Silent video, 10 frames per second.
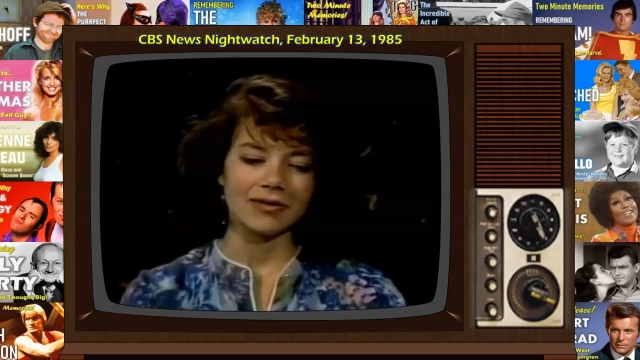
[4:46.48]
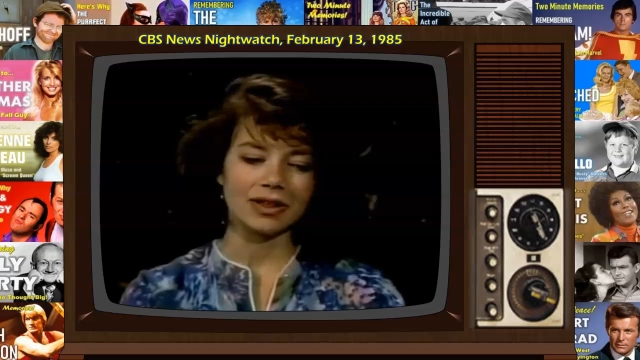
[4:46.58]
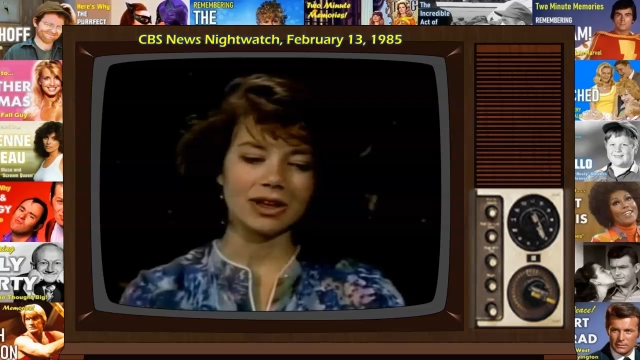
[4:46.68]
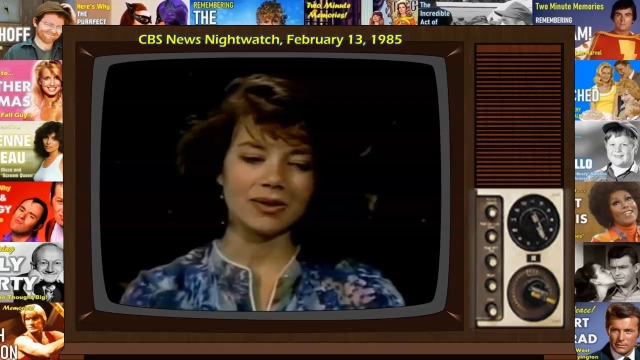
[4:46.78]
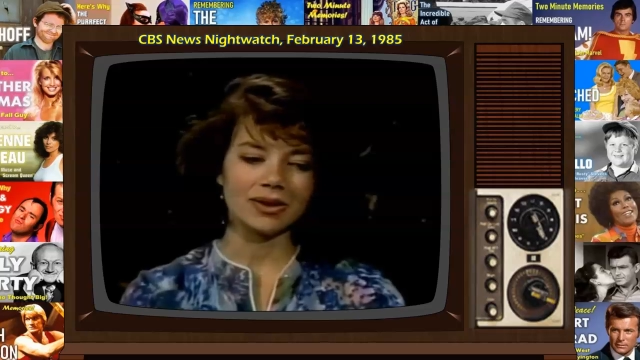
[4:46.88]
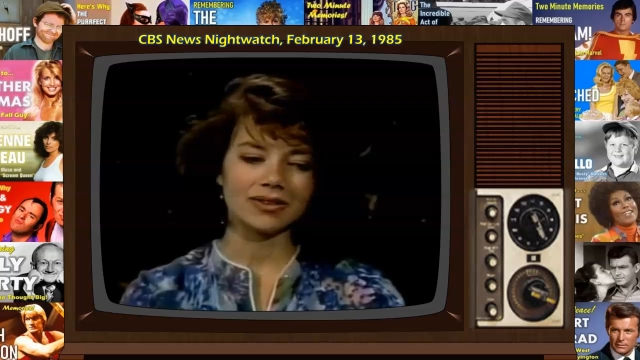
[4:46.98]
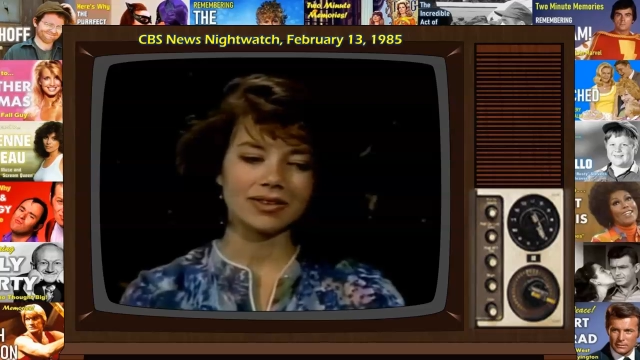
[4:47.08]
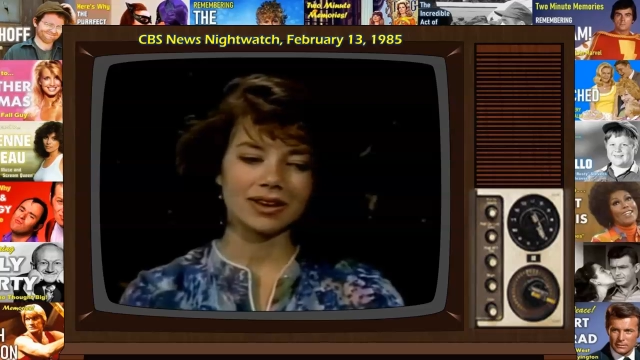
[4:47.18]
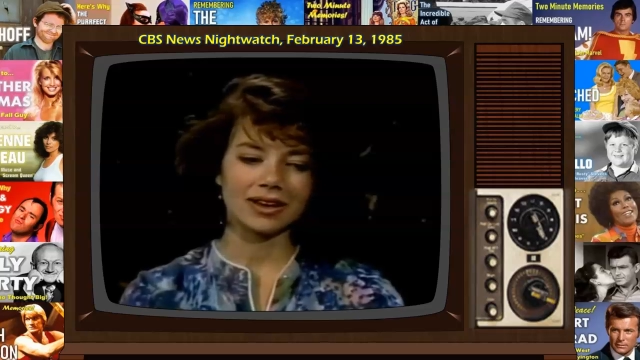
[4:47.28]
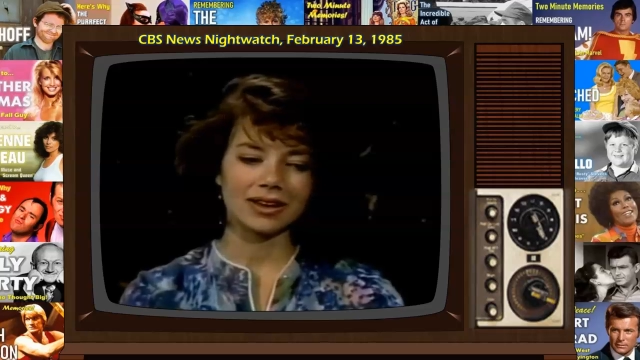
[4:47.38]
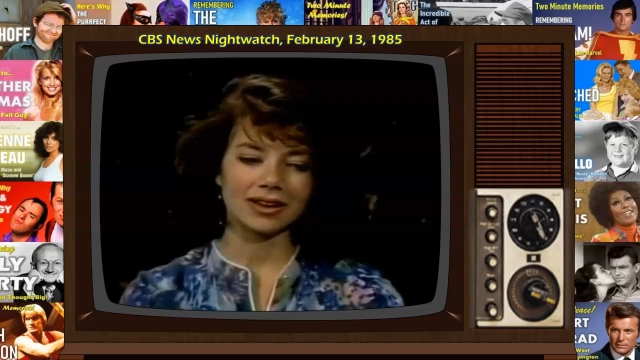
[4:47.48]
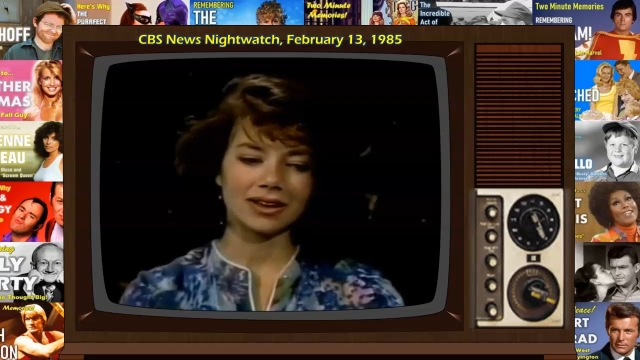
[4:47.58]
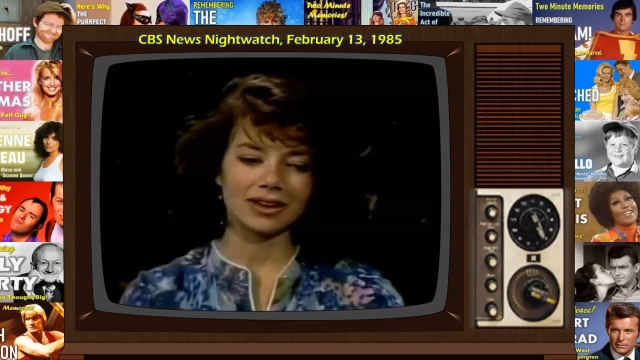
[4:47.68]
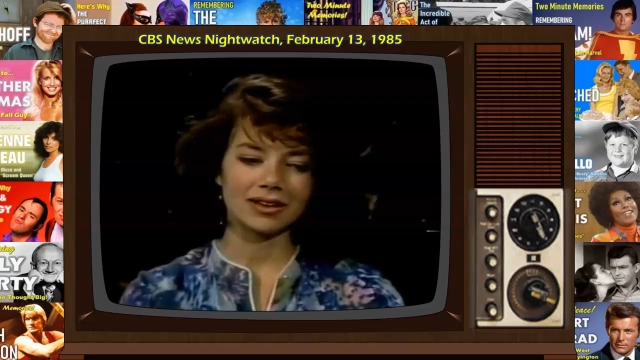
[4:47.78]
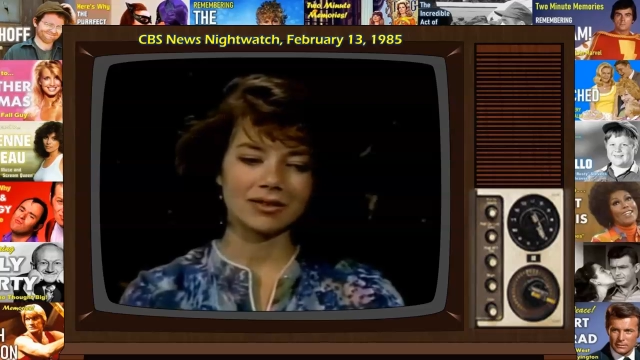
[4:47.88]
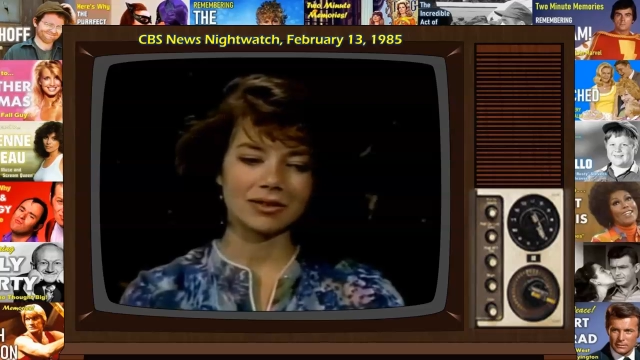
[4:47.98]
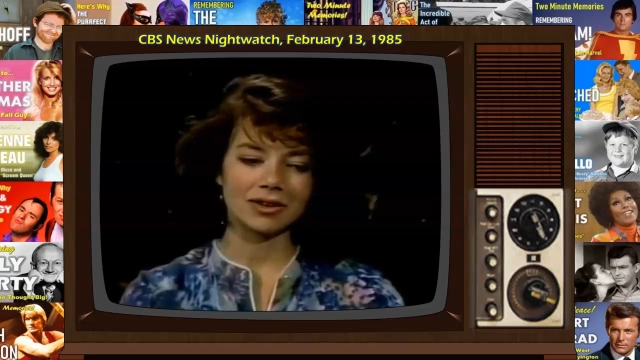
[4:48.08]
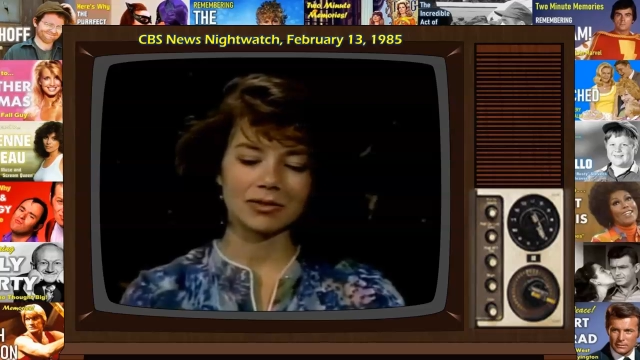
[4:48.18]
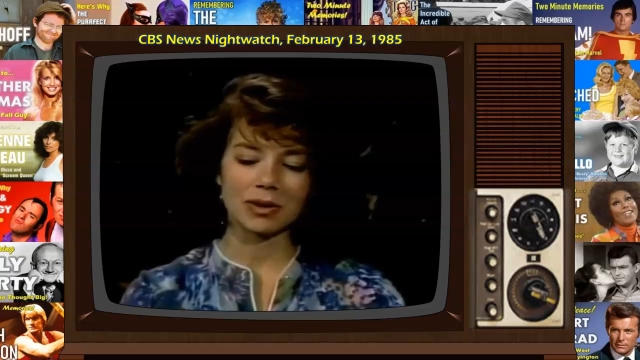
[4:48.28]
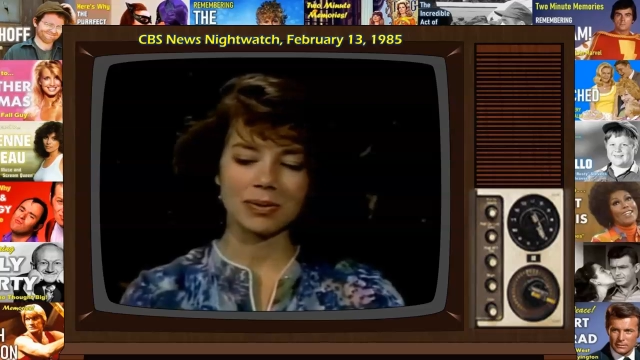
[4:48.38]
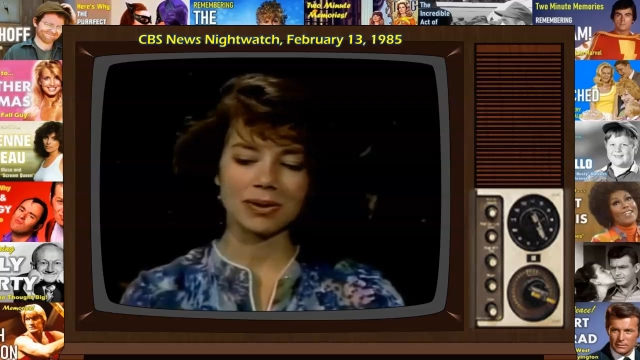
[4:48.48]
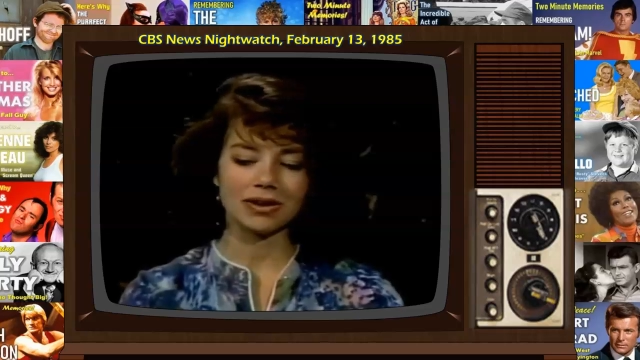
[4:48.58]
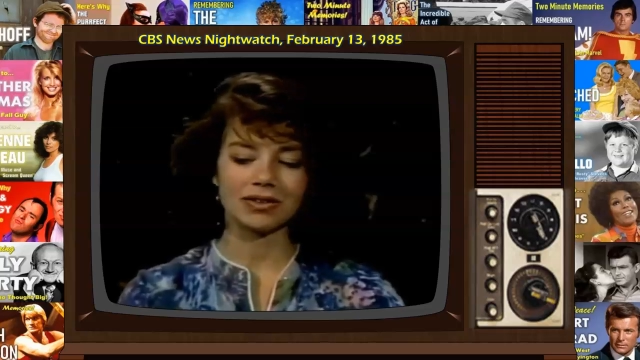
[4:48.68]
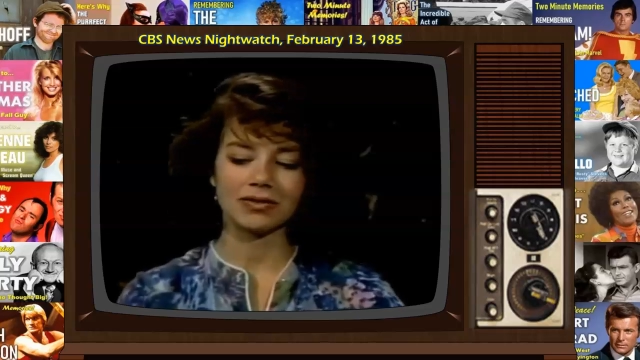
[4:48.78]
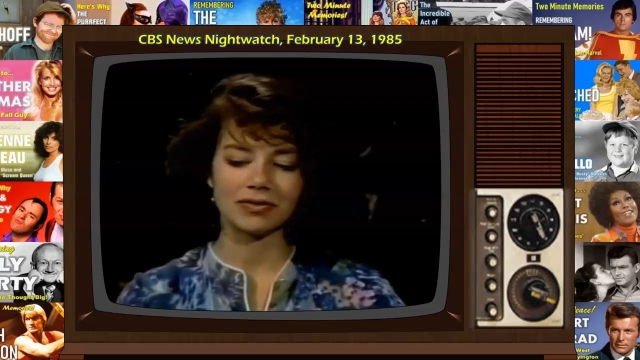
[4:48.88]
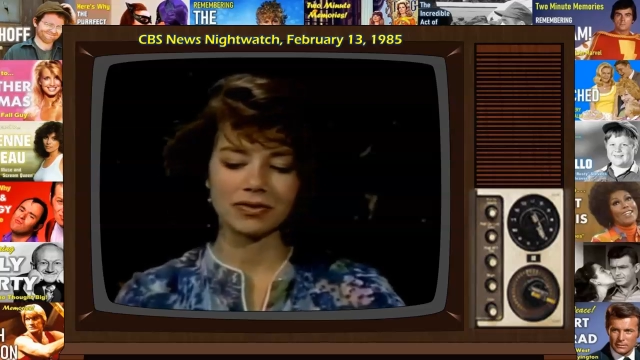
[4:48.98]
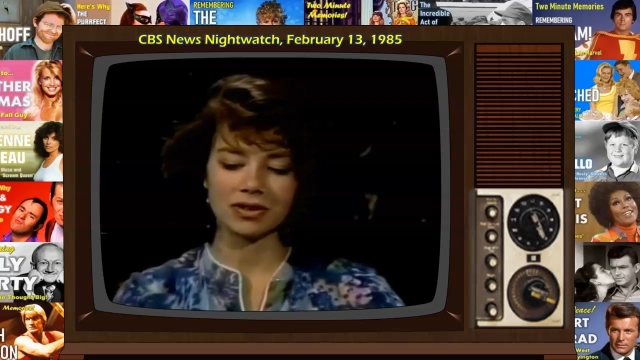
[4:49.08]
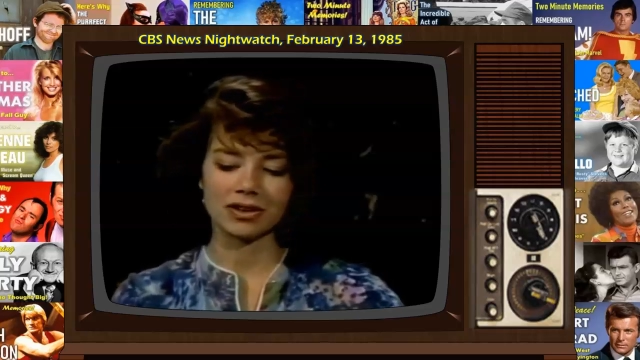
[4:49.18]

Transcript: if there was, because uh, my parents have